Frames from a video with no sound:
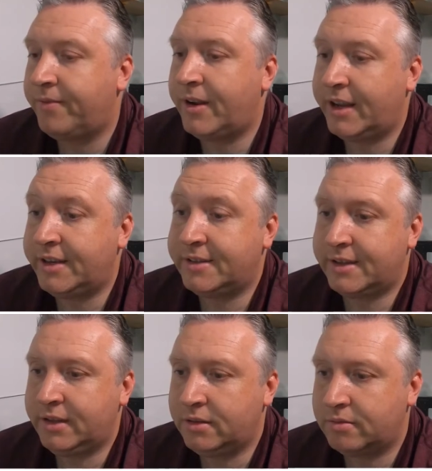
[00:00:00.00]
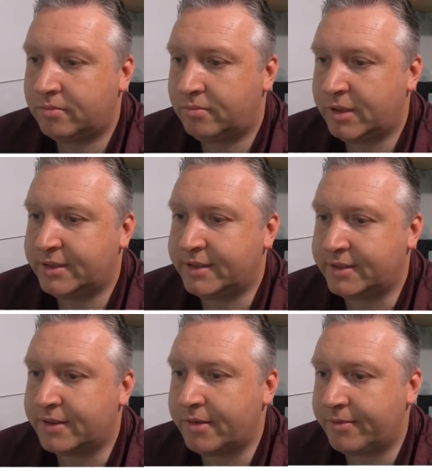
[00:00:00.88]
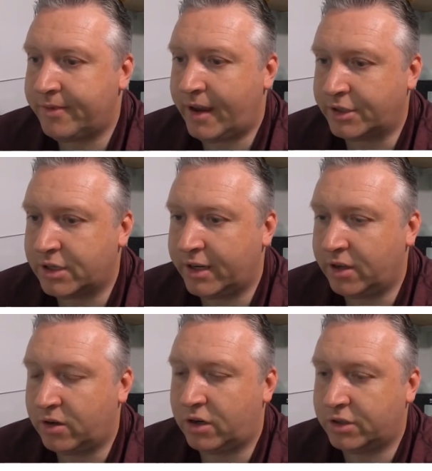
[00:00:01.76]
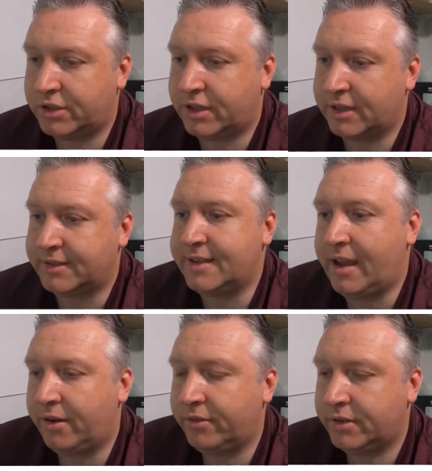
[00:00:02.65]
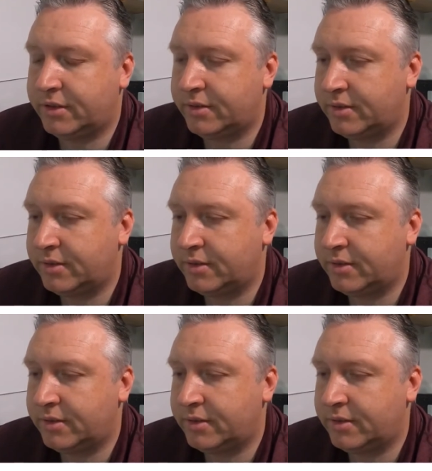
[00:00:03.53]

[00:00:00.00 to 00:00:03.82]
Validity means it's factually or logically sound.